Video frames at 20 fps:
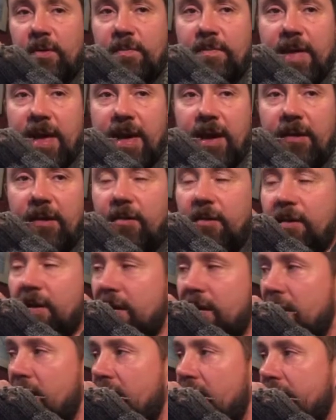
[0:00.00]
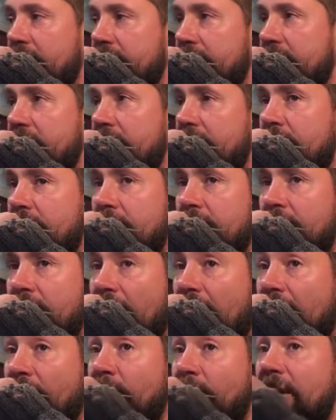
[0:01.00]
there are in line.
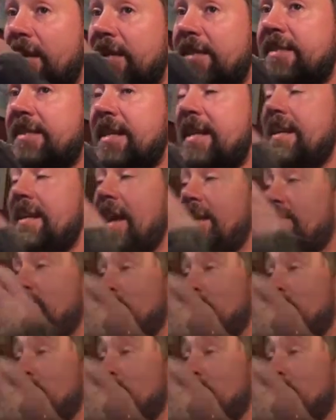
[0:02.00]
I really did have to